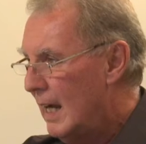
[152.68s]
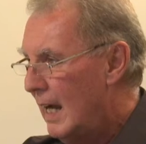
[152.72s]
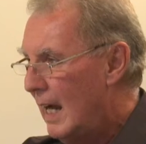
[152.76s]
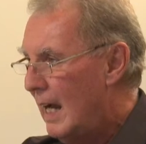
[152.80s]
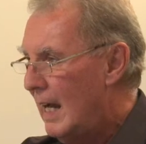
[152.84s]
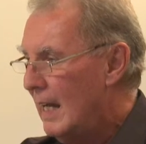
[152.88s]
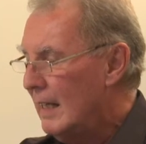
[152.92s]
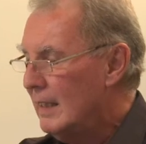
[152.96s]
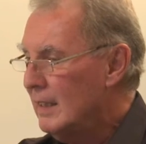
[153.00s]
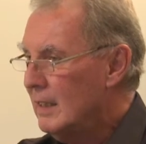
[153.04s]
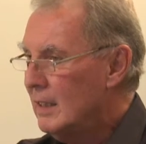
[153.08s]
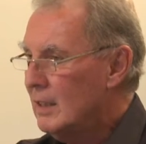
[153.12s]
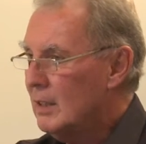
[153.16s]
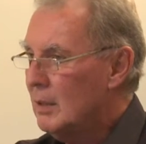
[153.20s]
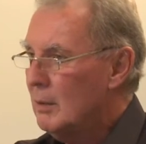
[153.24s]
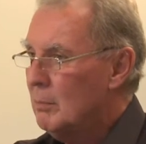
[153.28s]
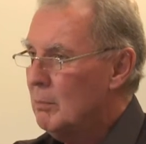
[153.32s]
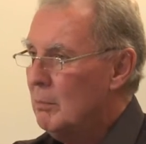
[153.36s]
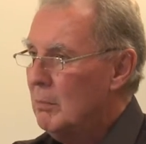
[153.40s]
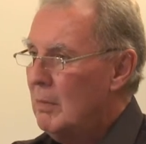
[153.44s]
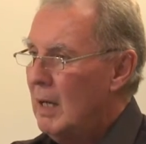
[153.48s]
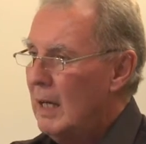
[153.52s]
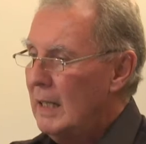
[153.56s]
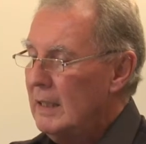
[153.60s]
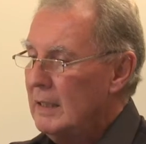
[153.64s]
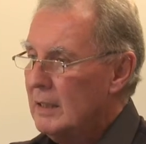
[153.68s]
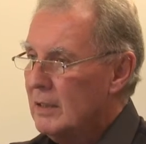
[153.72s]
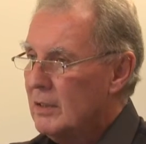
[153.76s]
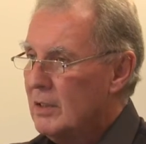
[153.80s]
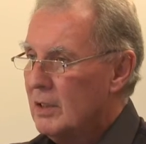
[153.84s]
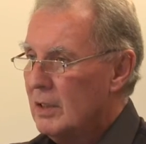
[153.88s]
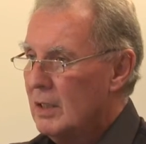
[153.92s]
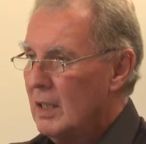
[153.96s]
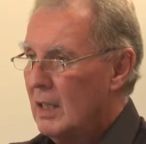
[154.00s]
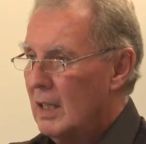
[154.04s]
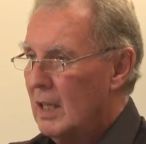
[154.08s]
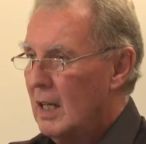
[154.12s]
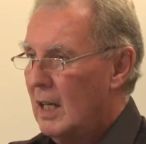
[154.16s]
and
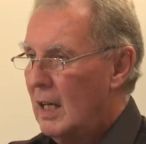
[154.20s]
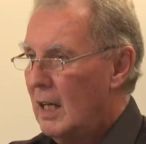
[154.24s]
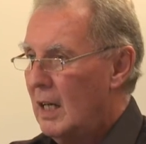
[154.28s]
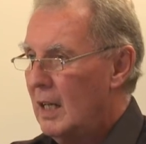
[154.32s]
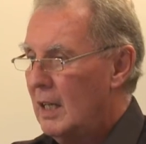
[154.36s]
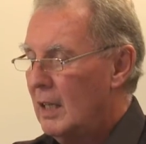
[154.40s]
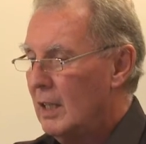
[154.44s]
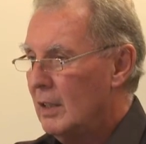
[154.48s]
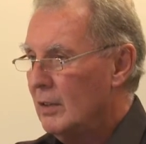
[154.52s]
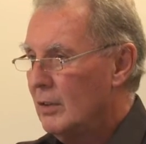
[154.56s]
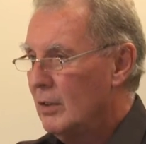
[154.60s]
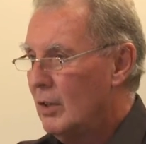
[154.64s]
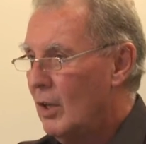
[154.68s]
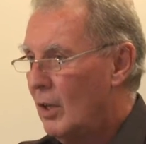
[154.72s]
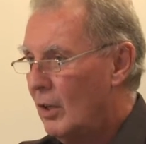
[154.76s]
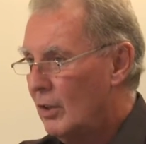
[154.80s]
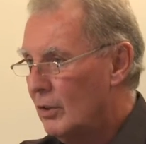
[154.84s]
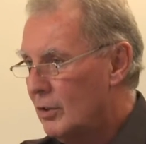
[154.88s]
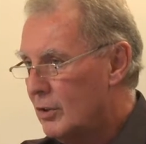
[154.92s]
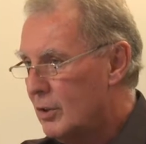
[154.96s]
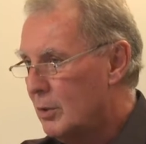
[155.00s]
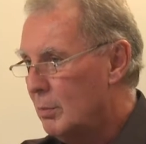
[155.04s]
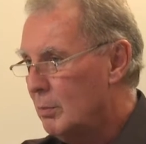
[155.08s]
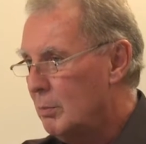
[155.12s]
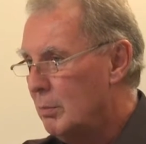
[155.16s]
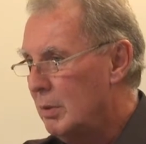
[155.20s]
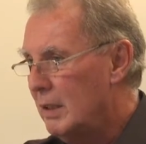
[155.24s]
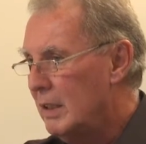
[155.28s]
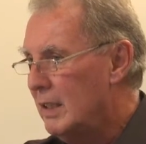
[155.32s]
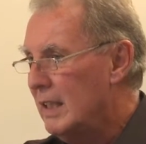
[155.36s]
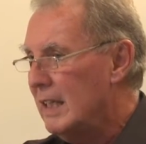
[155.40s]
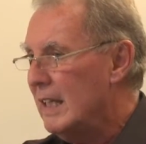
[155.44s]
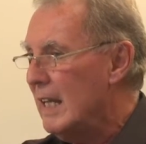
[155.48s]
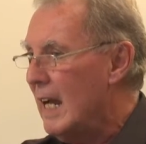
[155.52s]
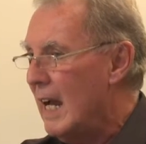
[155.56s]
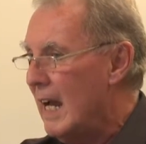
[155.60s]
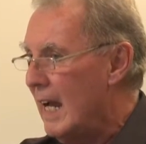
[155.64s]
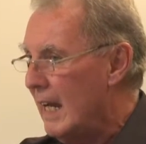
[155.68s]
might not be
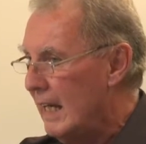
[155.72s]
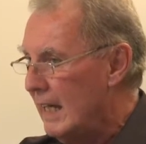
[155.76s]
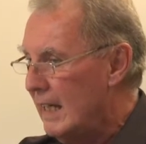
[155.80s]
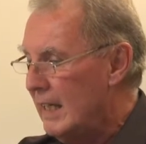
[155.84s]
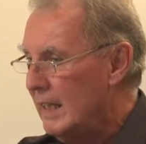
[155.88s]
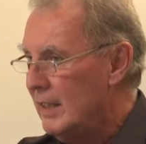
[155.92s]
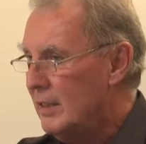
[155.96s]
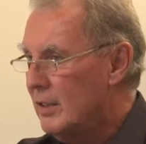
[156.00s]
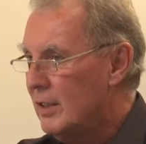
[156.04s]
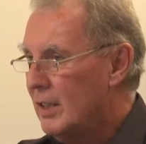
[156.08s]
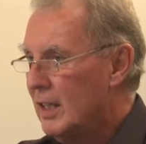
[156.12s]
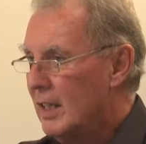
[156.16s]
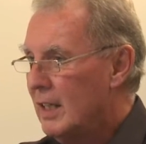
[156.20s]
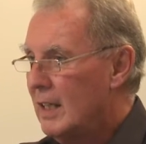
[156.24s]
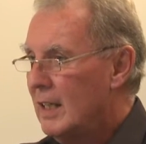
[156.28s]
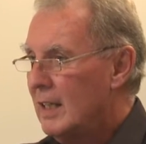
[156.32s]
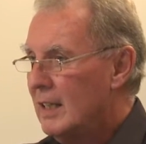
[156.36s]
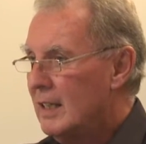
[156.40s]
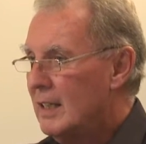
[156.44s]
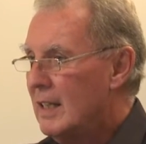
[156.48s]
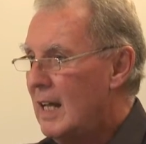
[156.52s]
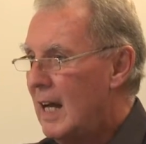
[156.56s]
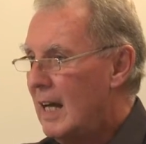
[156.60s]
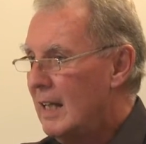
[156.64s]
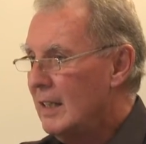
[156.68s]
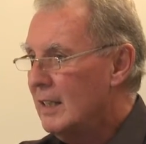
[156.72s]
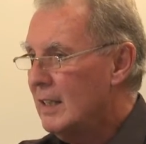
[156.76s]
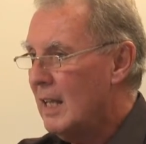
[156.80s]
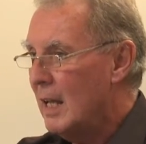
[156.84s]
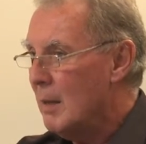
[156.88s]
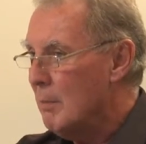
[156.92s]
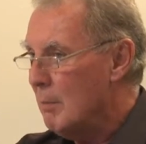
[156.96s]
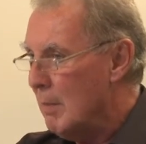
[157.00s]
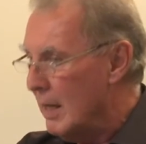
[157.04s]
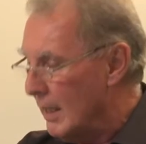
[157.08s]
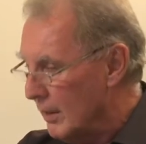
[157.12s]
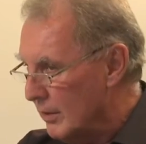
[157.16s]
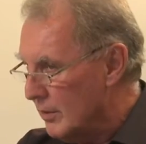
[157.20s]
the aid that they're
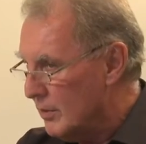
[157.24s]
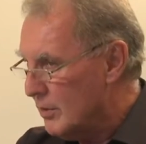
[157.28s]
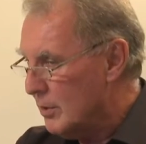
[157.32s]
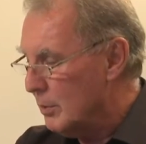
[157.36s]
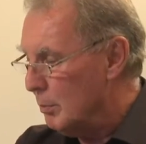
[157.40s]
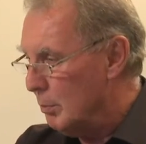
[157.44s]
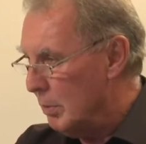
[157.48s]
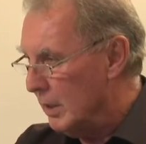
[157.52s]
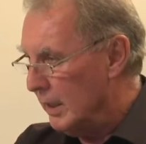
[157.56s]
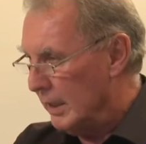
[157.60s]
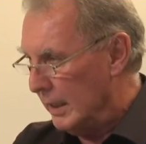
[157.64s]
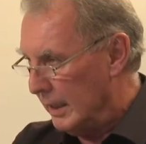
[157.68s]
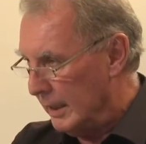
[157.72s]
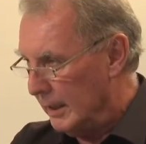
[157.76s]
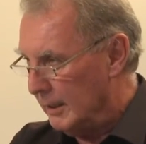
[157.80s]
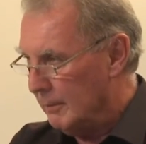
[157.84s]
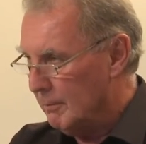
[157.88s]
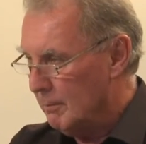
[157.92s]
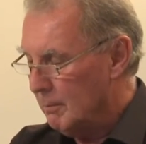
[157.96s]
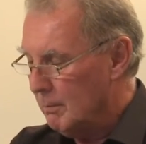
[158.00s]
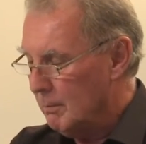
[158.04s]
meant to be.